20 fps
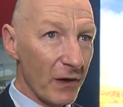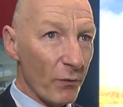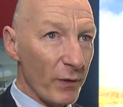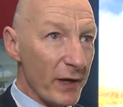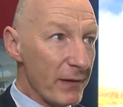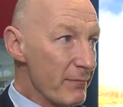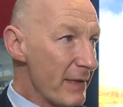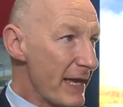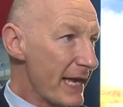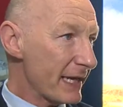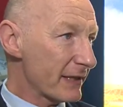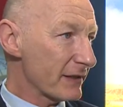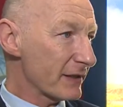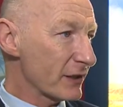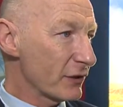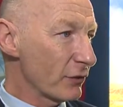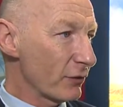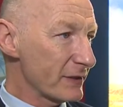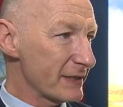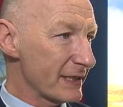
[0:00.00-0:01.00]
We make the
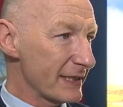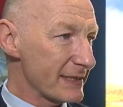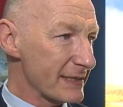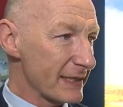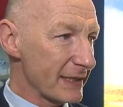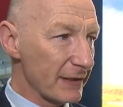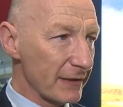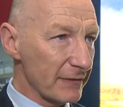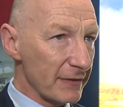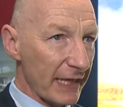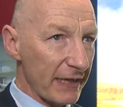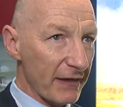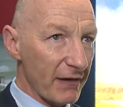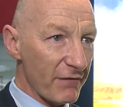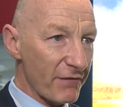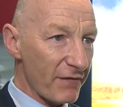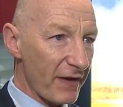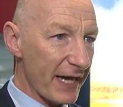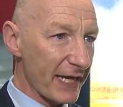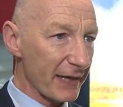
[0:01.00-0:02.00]
coatings in
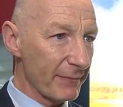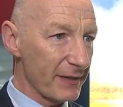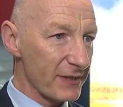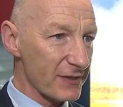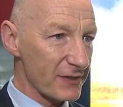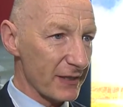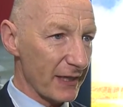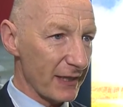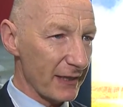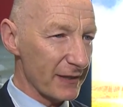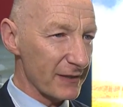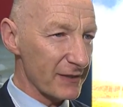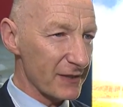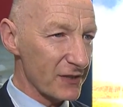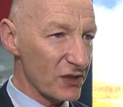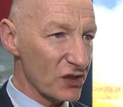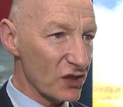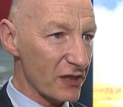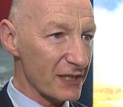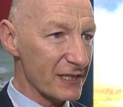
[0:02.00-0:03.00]
environments that are
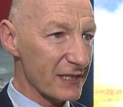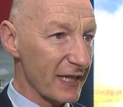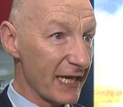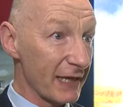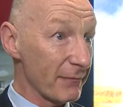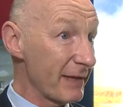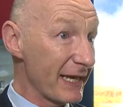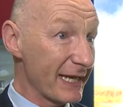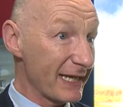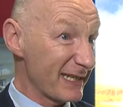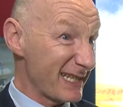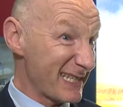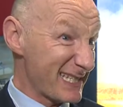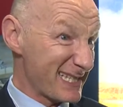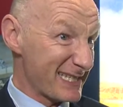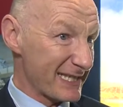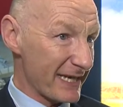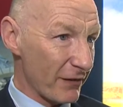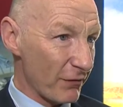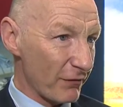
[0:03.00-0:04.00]
just like making a
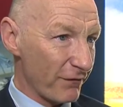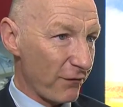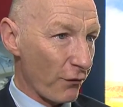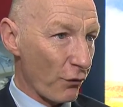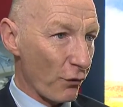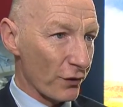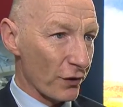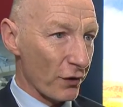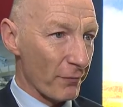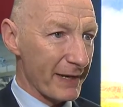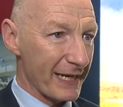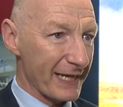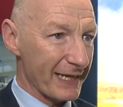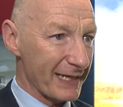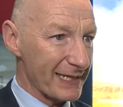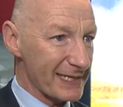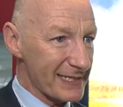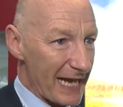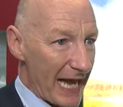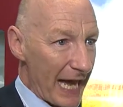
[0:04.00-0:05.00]
cell phone or making
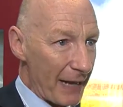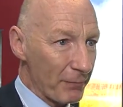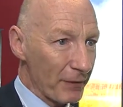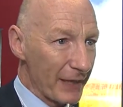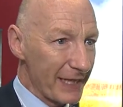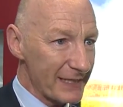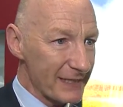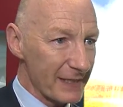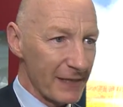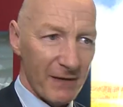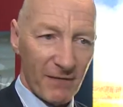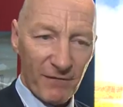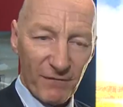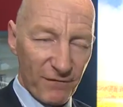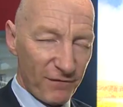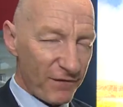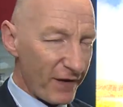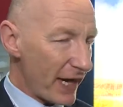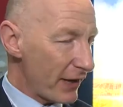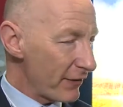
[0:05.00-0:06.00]
a tablet,
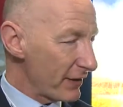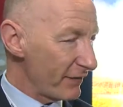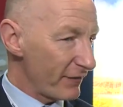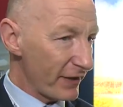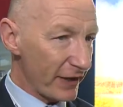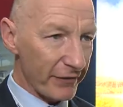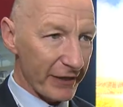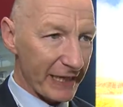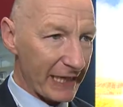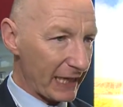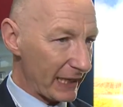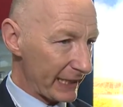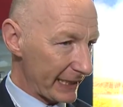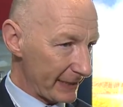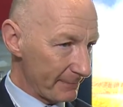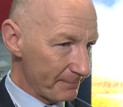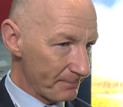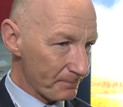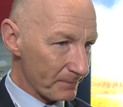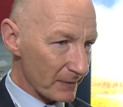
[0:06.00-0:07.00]
very, very
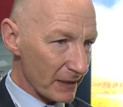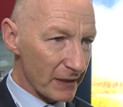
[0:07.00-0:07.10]
clean.